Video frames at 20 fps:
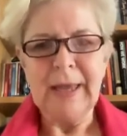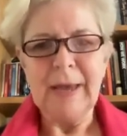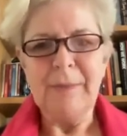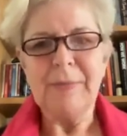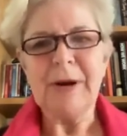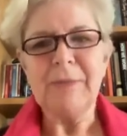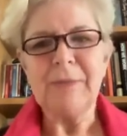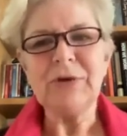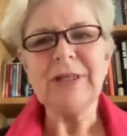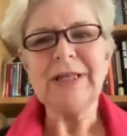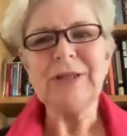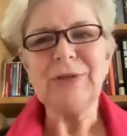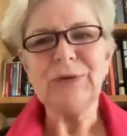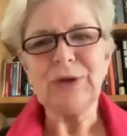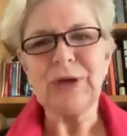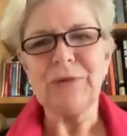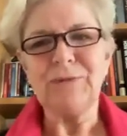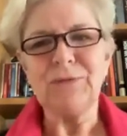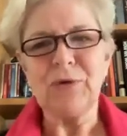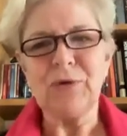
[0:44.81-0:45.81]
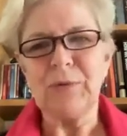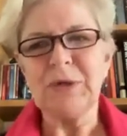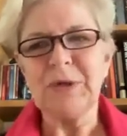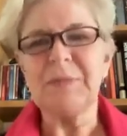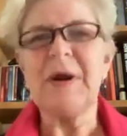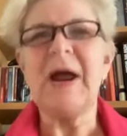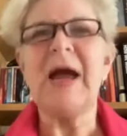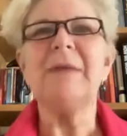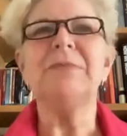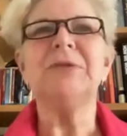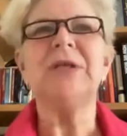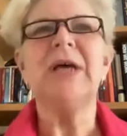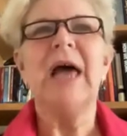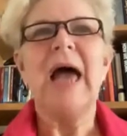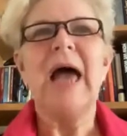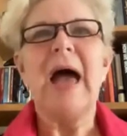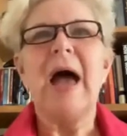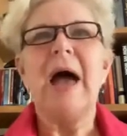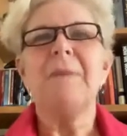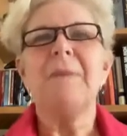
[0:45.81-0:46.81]
But I'm really looking forward to
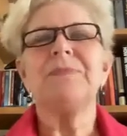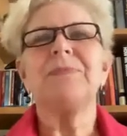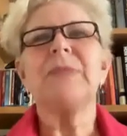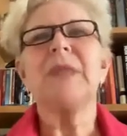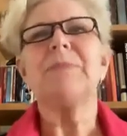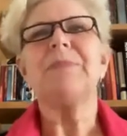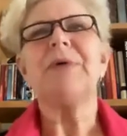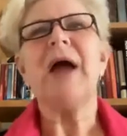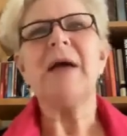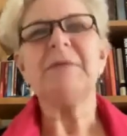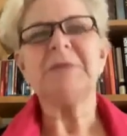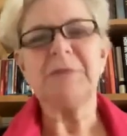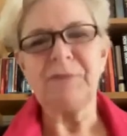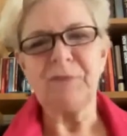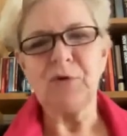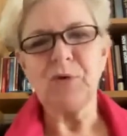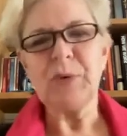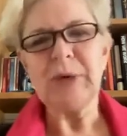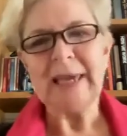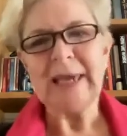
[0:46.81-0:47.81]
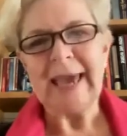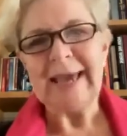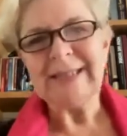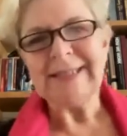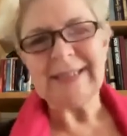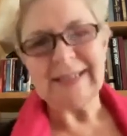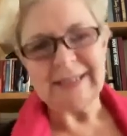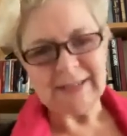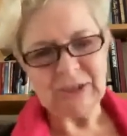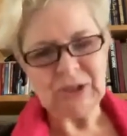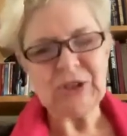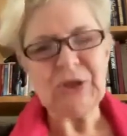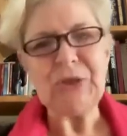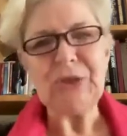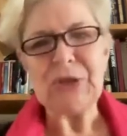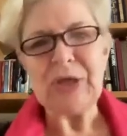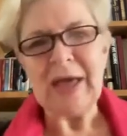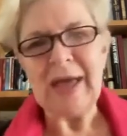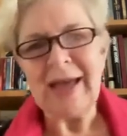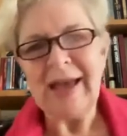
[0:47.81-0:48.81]
perhaps before we get into
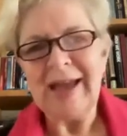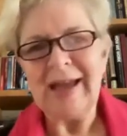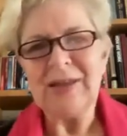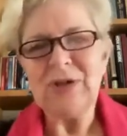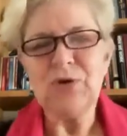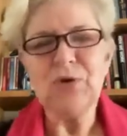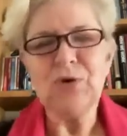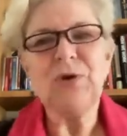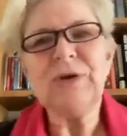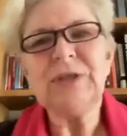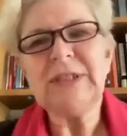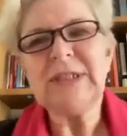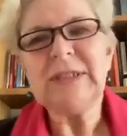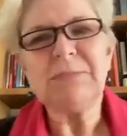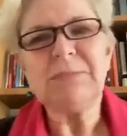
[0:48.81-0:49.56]
that, you could,